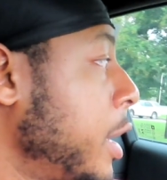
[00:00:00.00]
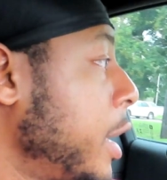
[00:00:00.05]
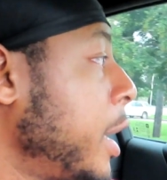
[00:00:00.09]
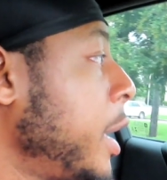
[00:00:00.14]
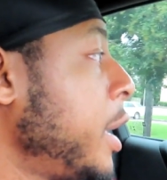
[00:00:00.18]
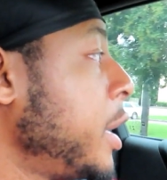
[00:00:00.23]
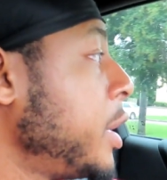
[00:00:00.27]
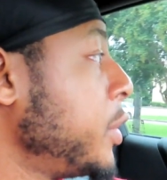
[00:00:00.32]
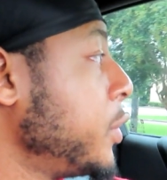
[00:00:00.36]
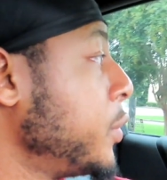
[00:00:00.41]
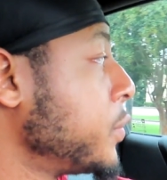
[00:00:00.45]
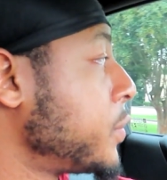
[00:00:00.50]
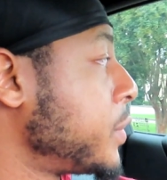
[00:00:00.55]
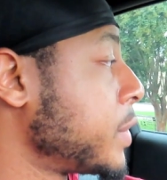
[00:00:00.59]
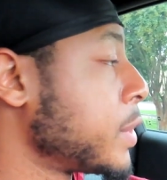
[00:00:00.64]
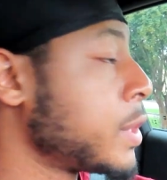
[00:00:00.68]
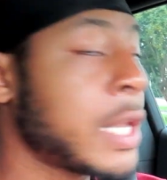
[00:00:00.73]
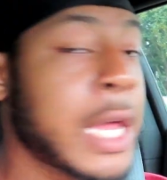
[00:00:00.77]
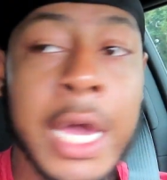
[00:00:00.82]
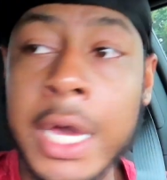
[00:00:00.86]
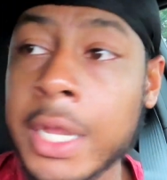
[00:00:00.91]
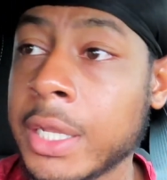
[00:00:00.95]
He used his
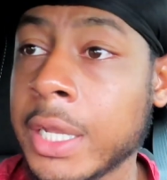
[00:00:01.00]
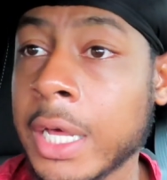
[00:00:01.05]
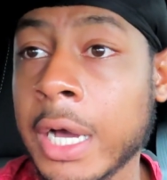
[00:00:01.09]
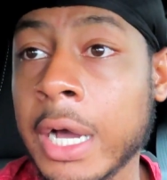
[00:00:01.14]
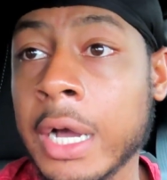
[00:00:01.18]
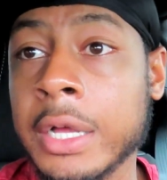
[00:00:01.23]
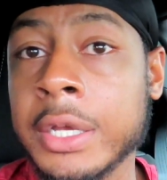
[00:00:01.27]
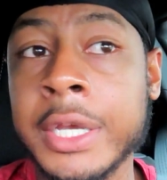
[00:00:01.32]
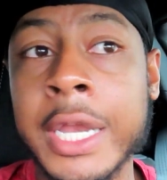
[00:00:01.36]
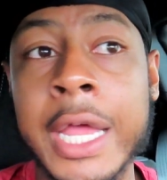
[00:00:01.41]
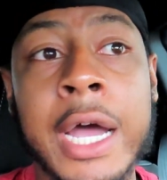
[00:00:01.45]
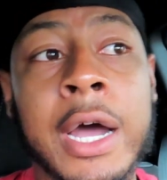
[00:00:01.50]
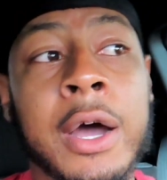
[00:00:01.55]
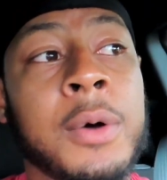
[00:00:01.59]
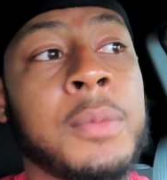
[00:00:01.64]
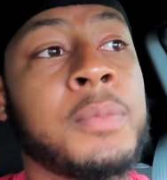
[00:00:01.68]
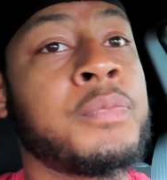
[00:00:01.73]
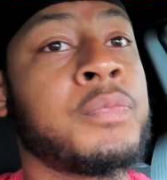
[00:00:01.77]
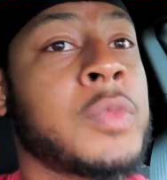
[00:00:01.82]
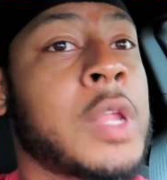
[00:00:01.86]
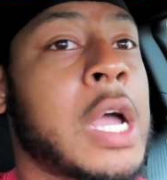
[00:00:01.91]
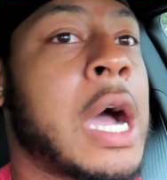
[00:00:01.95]
line lock. Now,
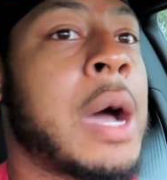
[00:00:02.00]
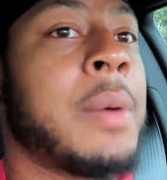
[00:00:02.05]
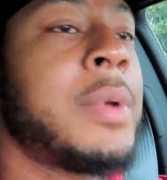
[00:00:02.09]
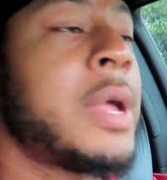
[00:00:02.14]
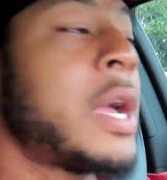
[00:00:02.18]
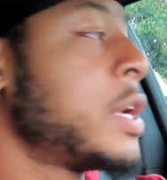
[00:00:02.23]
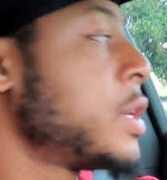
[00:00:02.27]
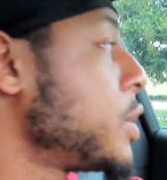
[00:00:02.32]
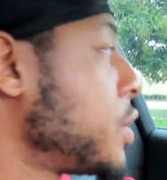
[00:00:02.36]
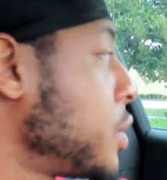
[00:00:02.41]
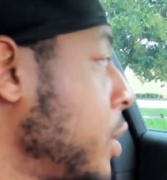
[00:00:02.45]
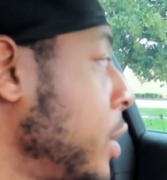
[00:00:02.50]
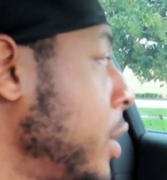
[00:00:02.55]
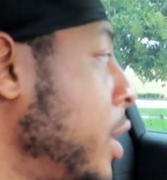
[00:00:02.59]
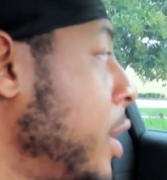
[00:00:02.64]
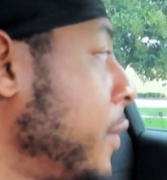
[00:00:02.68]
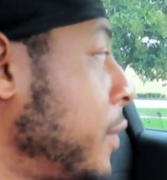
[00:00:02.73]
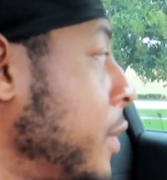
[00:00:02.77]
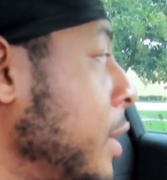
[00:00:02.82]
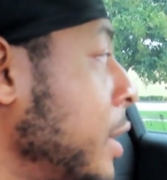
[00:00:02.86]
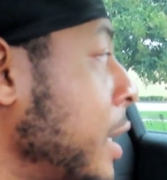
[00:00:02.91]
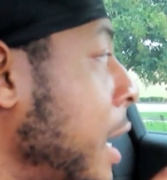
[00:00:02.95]
I'm not sure
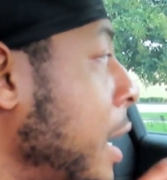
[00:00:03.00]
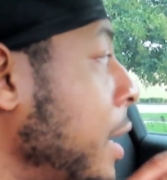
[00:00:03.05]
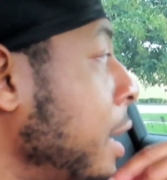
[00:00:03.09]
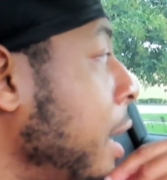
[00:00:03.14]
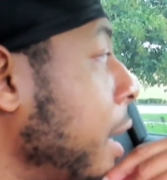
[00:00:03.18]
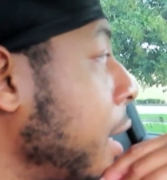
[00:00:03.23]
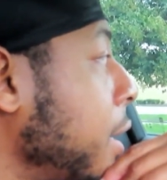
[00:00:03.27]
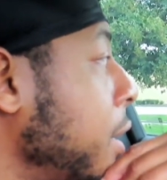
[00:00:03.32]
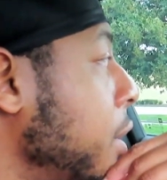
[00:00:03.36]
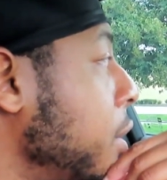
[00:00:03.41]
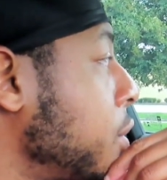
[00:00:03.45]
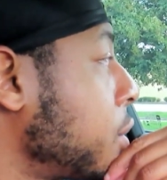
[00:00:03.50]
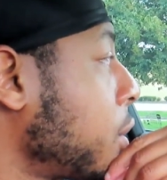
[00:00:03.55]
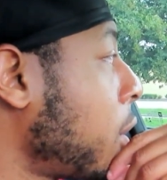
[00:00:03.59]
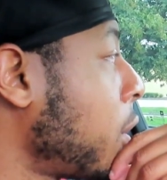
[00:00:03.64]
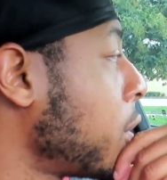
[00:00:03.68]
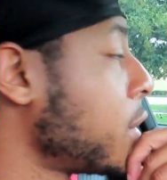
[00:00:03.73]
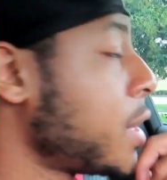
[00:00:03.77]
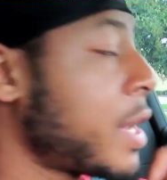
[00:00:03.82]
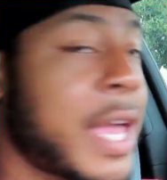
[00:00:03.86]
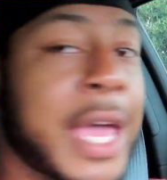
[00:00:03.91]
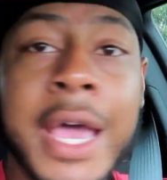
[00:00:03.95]
if the line lock in the
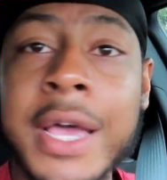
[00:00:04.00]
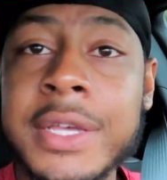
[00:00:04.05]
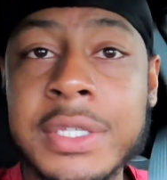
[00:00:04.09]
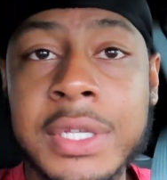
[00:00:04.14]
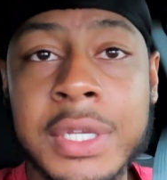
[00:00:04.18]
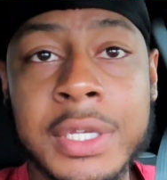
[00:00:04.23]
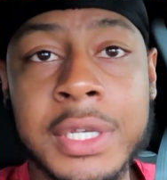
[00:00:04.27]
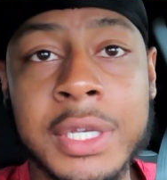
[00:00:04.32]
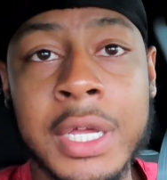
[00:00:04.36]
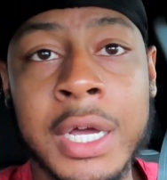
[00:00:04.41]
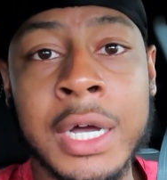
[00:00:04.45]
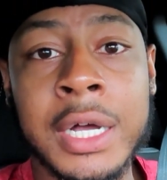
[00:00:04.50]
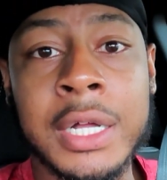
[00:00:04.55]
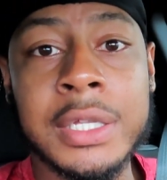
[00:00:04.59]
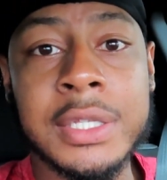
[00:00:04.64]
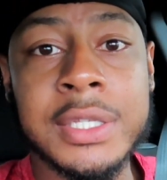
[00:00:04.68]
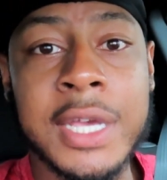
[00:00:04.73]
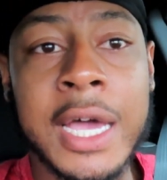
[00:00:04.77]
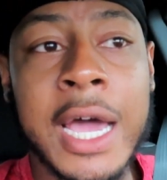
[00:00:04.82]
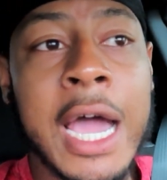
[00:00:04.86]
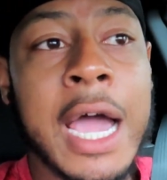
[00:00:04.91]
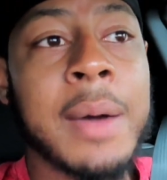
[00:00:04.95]
Charger has a
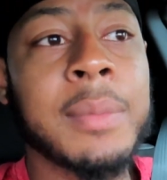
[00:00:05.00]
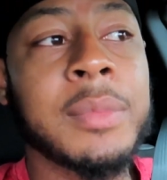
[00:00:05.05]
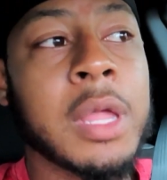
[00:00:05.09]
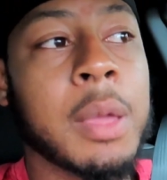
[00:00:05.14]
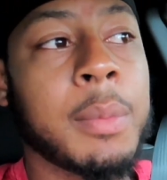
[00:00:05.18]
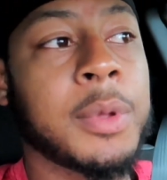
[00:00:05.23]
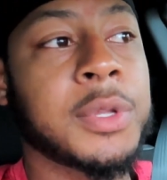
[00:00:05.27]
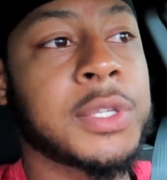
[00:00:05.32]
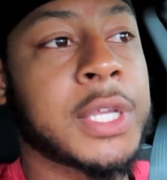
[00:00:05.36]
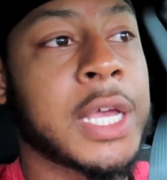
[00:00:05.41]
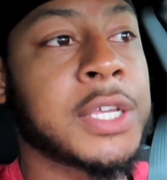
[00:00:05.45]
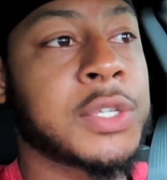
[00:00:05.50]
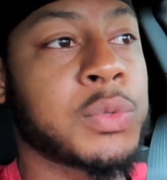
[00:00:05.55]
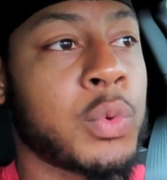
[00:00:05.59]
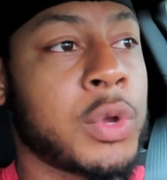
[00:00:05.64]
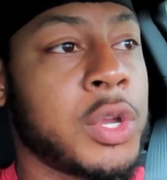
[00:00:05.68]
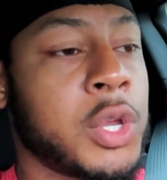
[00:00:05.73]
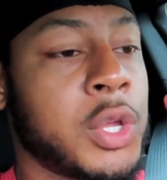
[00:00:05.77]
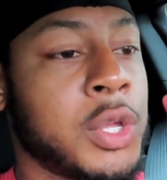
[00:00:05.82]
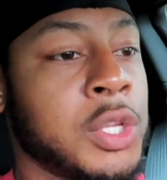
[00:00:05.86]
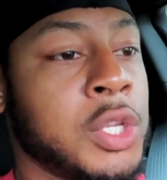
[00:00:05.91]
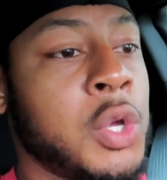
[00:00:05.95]
time limit as where
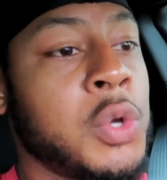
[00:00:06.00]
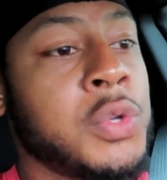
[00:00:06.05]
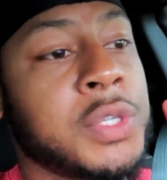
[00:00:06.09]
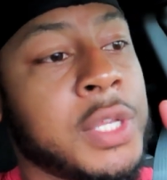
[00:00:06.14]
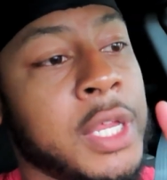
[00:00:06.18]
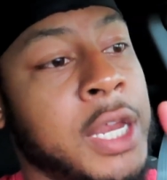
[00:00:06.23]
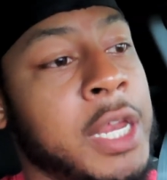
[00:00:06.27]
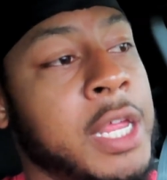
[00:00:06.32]
you can use it.